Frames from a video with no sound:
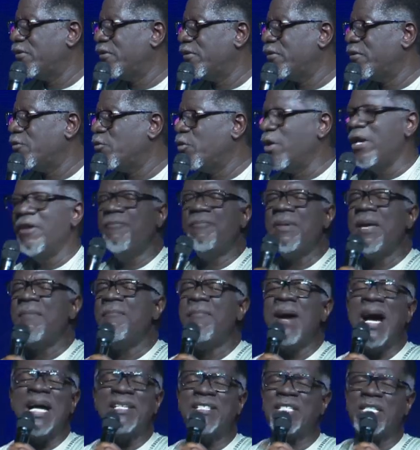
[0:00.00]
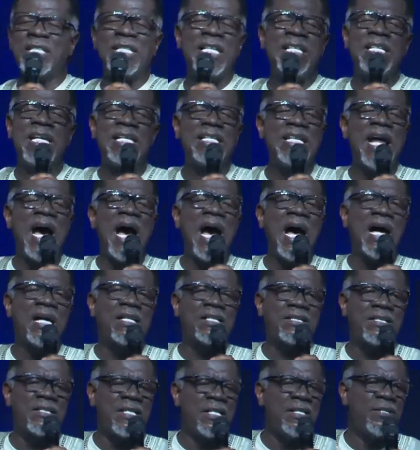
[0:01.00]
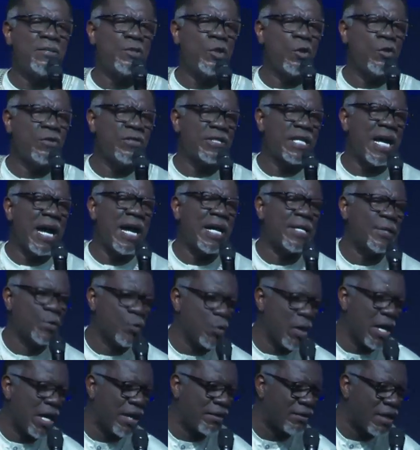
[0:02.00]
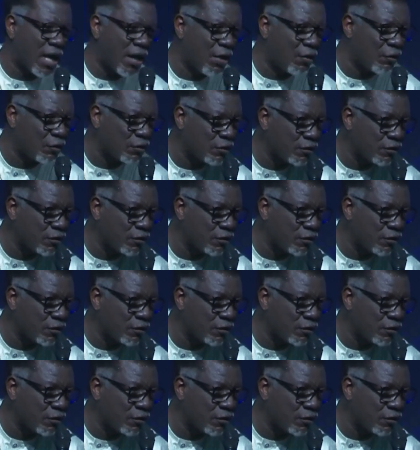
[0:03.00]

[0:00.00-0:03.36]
We've been marching in the dark since those guys were around.